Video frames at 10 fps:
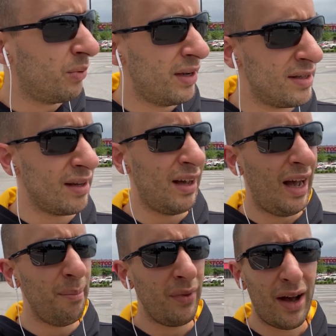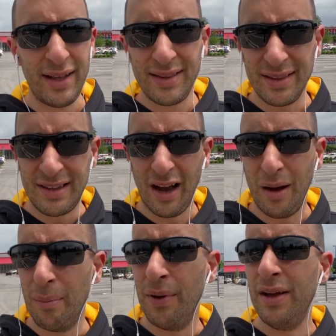was I'm not
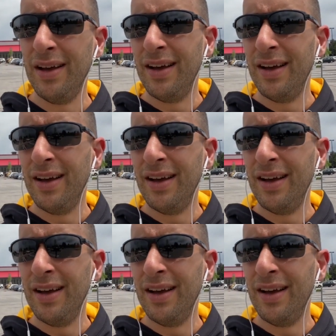dumb.